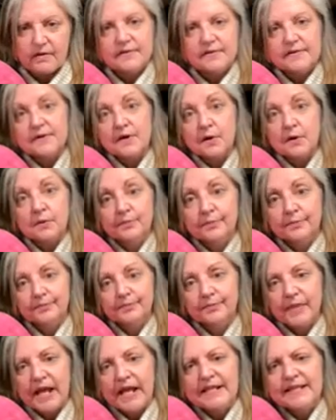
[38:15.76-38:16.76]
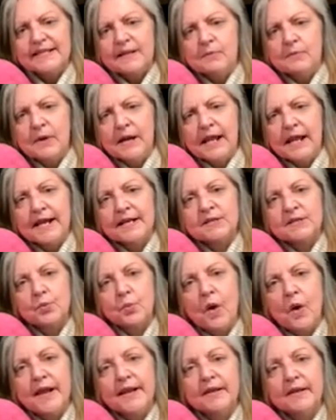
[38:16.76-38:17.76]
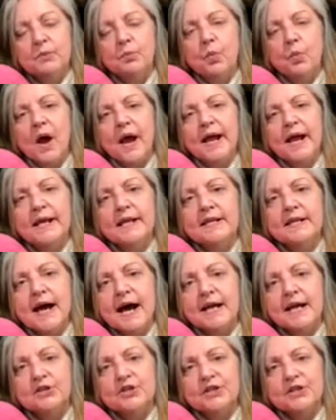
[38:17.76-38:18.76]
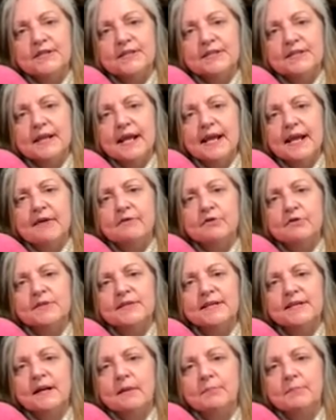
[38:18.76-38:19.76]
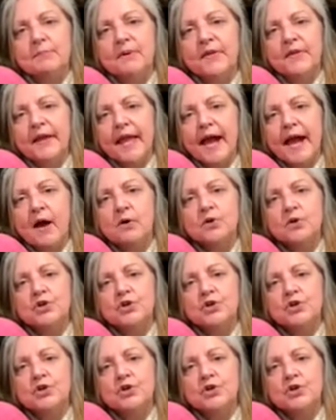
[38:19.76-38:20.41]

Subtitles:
So, and somebody asked why not just have her sit up on the couch.